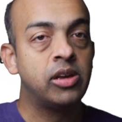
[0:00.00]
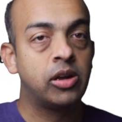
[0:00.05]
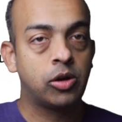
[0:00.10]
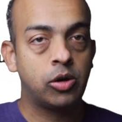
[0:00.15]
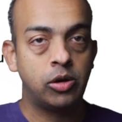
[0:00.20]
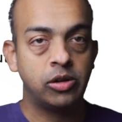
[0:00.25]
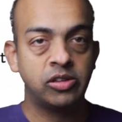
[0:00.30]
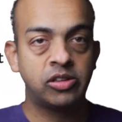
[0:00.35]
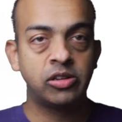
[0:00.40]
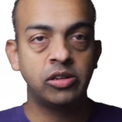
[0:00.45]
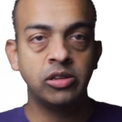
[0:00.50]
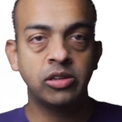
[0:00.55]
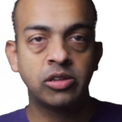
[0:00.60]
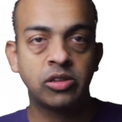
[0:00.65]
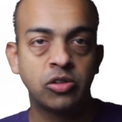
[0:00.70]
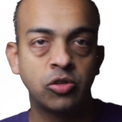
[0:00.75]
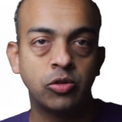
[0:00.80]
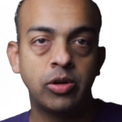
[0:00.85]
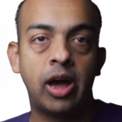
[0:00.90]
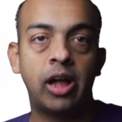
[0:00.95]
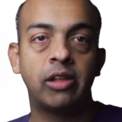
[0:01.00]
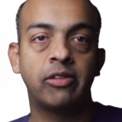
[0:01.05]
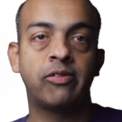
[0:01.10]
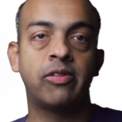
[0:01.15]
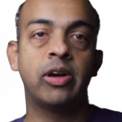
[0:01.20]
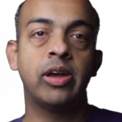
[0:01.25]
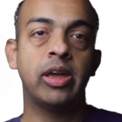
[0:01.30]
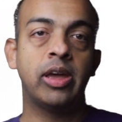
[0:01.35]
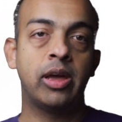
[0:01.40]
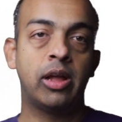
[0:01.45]
are constants. So
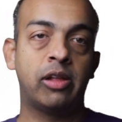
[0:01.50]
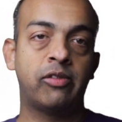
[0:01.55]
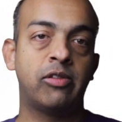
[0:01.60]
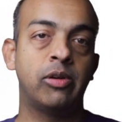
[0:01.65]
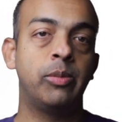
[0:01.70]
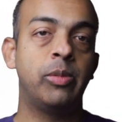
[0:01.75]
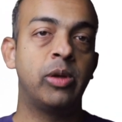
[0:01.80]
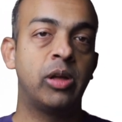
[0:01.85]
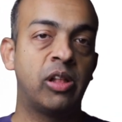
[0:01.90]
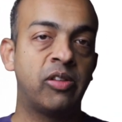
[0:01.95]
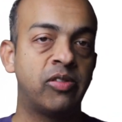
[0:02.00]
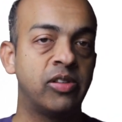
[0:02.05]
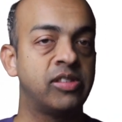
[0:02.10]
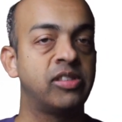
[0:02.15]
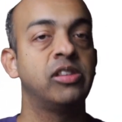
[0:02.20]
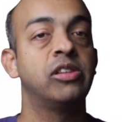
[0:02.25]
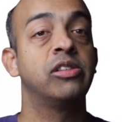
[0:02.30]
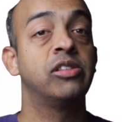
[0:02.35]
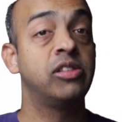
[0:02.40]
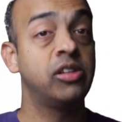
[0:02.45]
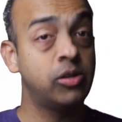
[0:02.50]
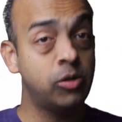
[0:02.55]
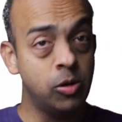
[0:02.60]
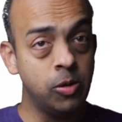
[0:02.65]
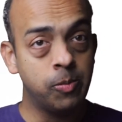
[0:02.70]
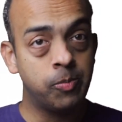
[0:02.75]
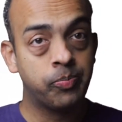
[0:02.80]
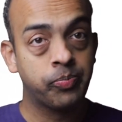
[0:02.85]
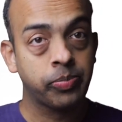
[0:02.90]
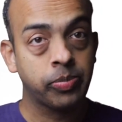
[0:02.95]
alpha A, alpha B, alpha C is 0.
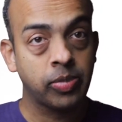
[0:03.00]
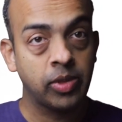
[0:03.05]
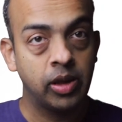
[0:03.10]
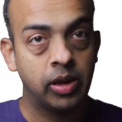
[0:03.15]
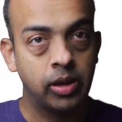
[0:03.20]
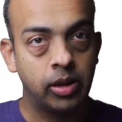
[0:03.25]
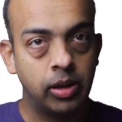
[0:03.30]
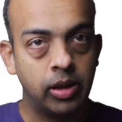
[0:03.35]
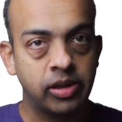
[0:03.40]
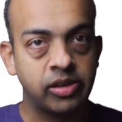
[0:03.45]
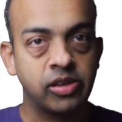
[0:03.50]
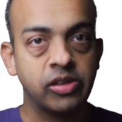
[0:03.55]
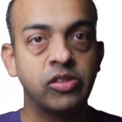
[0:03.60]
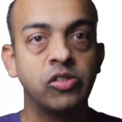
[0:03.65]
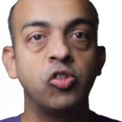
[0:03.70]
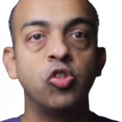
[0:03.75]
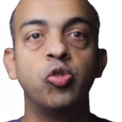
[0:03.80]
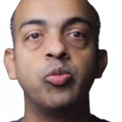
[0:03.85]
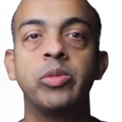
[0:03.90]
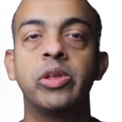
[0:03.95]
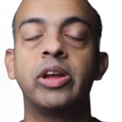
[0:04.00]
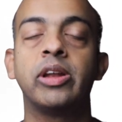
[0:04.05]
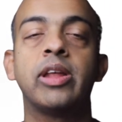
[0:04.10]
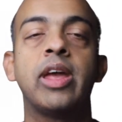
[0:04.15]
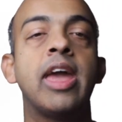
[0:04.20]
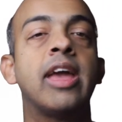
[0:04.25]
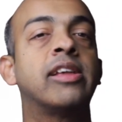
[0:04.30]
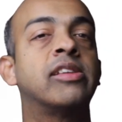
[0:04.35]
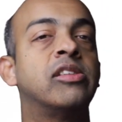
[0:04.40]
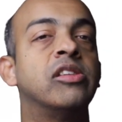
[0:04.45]
Let's assume that
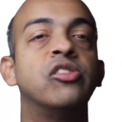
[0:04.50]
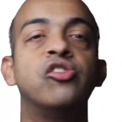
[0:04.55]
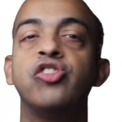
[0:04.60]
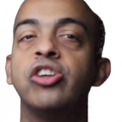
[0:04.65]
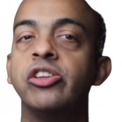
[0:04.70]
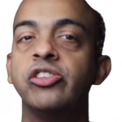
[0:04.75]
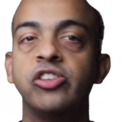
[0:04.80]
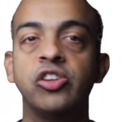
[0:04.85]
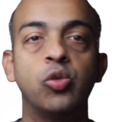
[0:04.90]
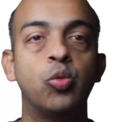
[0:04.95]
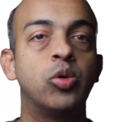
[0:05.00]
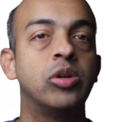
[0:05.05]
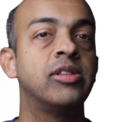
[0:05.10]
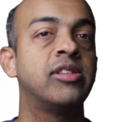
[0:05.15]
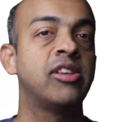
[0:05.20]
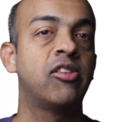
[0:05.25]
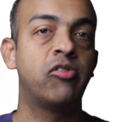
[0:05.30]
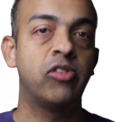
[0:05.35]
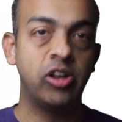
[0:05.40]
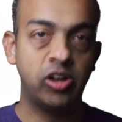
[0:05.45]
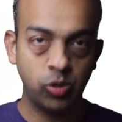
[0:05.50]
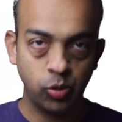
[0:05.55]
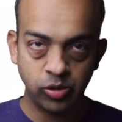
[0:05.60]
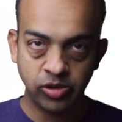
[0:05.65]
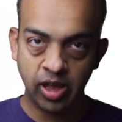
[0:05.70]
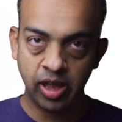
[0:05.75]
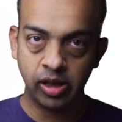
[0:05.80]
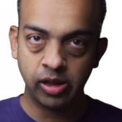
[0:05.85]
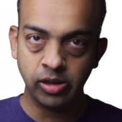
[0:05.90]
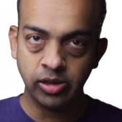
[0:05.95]
X is changing once every 2
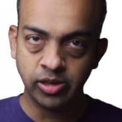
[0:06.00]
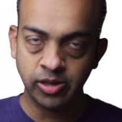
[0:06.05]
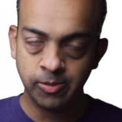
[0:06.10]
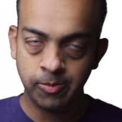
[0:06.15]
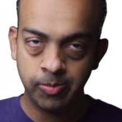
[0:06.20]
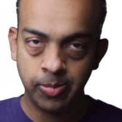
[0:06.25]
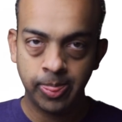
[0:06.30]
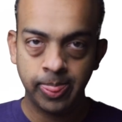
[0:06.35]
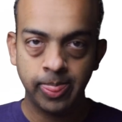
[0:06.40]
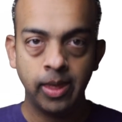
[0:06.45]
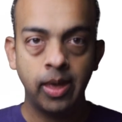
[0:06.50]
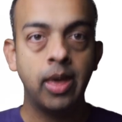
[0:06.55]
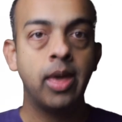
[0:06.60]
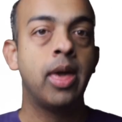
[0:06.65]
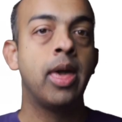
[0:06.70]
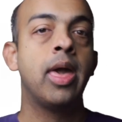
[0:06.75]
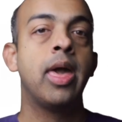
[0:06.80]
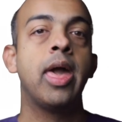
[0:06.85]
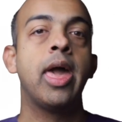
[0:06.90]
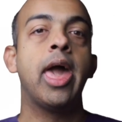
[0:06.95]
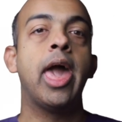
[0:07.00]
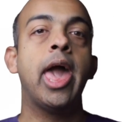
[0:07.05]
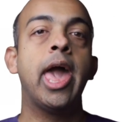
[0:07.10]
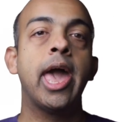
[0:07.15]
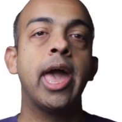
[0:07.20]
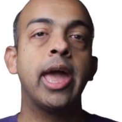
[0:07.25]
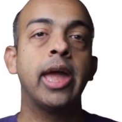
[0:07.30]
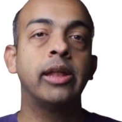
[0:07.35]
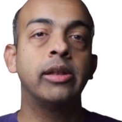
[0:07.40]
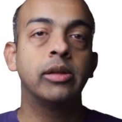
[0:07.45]
cycles.
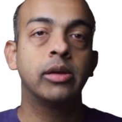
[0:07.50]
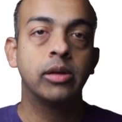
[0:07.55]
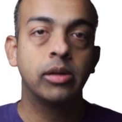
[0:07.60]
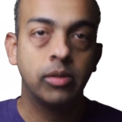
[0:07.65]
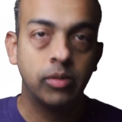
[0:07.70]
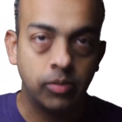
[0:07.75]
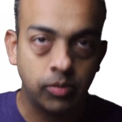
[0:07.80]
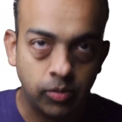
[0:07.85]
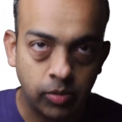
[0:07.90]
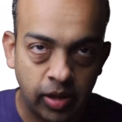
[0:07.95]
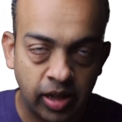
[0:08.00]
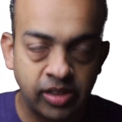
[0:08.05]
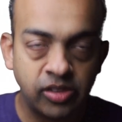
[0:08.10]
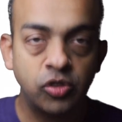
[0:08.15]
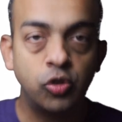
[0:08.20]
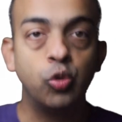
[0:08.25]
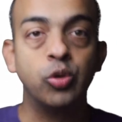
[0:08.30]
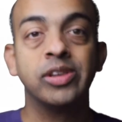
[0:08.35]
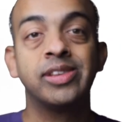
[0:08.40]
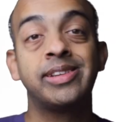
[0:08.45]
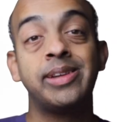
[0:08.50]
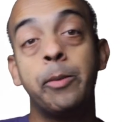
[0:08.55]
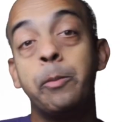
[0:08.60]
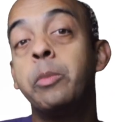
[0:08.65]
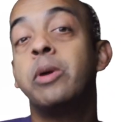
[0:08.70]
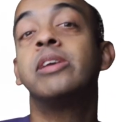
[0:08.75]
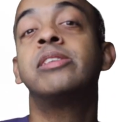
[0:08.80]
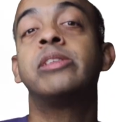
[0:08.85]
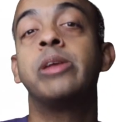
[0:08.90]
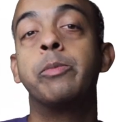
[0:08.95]
And let's do a
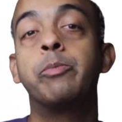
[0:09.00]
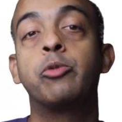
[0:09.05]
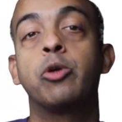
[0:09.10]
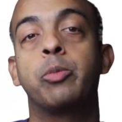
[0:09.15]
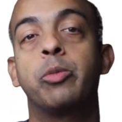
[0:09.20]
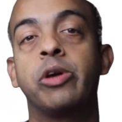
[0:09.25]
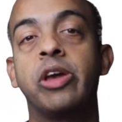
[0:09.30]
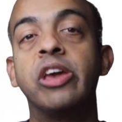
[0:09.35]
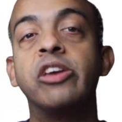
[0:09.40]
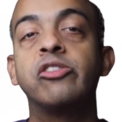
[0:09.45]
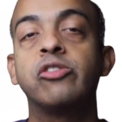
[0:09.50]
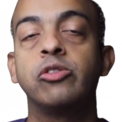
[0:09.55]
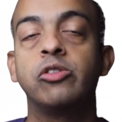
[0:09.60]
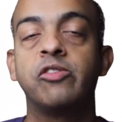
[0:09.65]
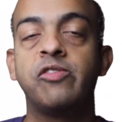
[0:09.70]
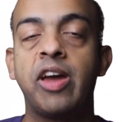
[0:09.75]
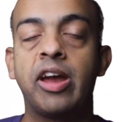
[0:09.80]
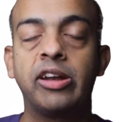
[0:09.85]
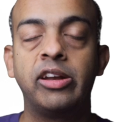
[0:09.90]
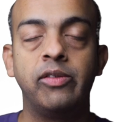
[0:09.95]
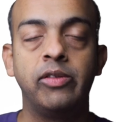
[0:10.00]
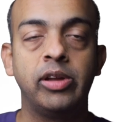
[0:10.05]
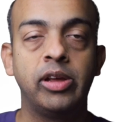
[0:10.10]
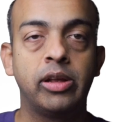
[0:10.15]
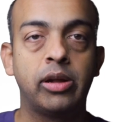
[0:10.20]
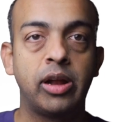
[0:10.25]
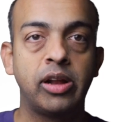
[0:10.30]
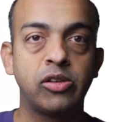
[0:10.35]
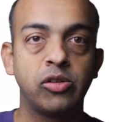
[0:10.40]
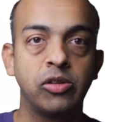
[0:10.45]
step-by-step propagation of activity,
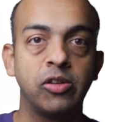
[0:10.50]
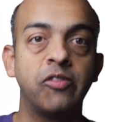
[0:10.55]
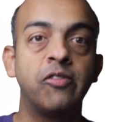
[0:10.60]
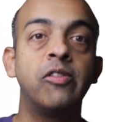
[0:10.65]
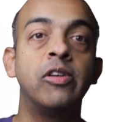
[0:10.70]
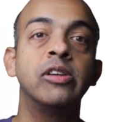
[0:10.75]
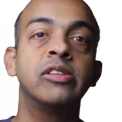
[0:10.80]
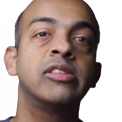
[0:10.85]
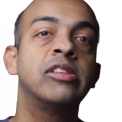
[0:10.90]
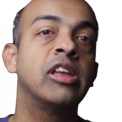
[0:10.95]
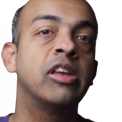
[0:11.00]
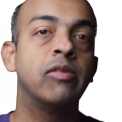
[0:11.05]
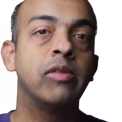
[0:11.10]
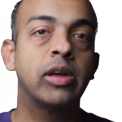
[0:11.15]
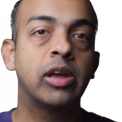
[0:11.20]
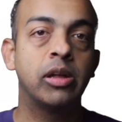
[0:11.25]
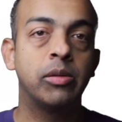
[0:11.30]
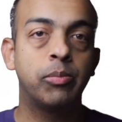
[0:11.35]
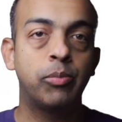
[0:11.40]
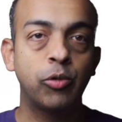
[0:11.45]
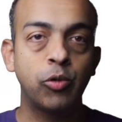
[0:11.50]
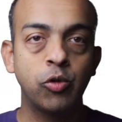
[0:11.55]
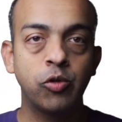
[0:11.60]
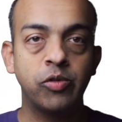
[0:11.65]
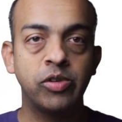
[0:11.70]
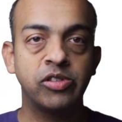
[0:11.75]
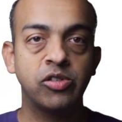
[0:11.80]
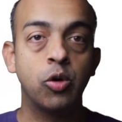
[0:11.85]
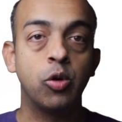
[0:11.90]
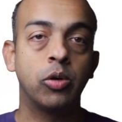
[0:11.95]
right? So the first thing we can
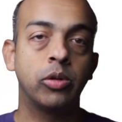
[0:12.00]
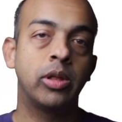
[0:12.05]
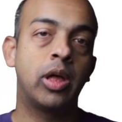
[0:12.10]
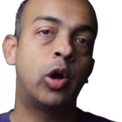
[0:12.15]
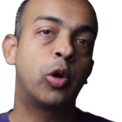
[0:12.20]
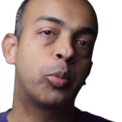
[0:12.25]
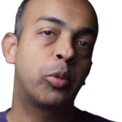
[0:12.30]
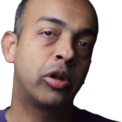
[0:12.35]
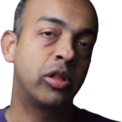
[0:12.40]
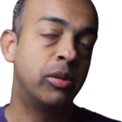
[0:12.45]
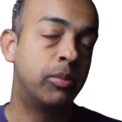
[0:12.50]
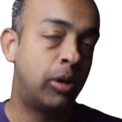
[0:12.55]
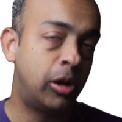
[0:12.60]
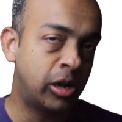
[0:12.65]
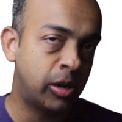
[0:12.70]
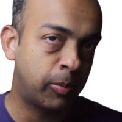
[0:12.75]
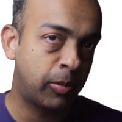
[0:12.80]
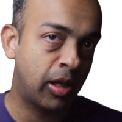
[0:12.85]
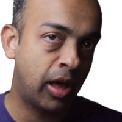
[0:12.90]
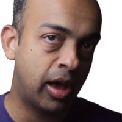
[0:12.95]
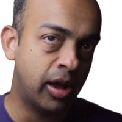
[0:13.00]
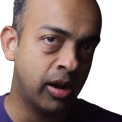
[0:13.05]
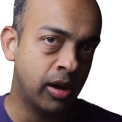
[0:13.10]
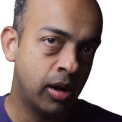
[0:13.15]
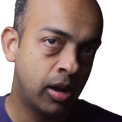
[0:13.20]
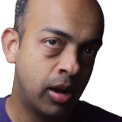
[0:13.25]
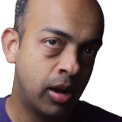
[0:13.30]
prove is, the output of the multiplier